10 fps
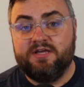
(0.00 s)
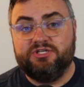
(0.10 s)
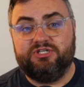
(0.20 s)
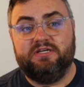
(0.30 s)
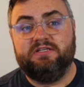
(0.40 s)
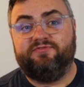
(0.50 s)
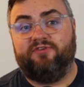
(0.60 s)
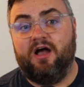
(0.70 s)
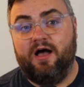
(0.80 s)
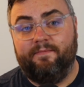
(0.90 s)
She's
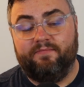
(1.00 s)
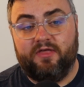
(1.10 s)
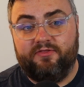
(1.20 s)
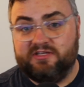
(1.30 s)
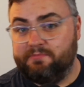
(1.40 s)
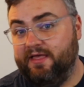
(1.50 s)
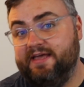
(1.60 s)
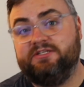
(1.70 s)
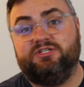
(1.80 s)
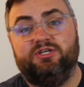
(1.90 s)
from this
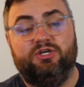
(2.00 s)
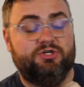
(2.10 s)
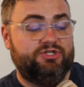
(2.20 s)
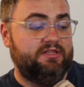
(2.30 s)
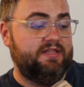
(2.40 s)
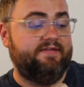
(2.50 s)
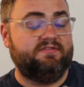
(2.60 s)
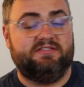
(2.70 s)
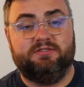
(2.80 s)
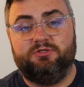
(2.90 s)
place, she
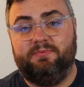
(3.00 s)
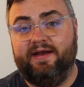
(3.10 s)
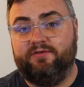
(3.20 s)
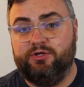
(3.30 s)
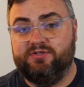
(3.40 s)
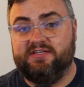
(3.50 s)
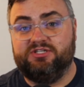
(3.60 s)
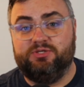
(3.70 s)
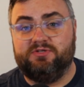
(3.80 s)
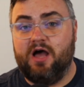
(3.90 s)
loves being able to use this.
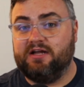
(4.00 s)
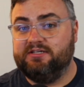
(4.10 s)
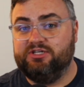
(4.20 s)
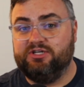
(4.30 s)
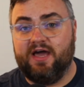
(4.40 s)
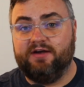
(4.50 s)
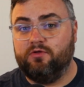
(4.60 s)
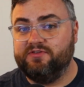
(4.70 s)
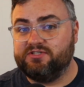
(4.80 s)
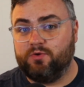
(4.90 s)
She kind of
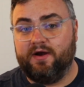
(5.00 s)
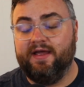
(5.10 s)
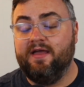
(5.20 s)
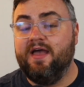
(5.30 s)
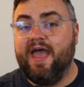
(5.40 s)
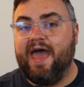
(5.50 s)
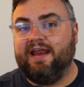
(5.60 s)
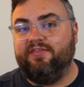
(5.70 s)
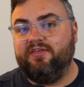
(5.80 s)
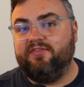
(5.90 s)
told this story. And
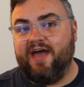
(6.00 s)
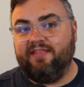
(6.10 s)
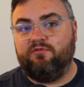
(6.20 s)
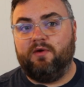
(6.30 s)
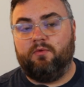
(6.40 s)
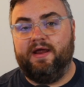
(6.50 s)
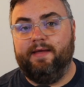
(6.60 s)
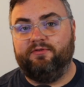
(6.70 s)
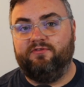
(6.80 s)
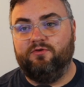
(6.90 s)
I think that's where we're
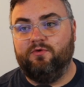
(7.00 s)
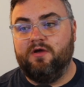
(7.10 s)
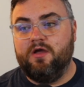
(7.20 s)
able to,